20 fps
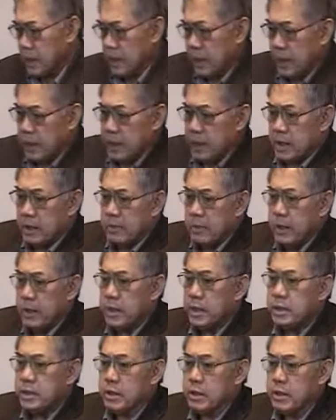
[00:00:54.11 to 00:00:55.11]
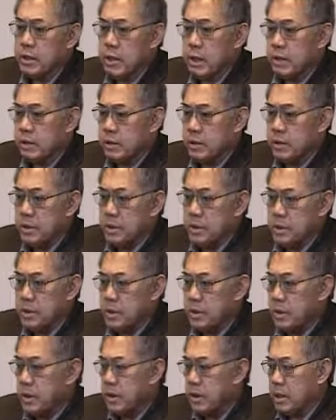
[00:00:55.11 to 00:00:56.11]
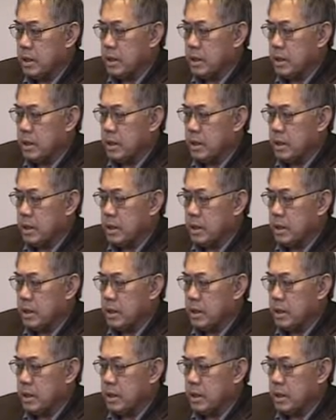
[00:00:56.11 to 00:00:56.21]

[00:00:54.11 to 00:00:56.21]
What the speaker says: Like in the military, I noticed that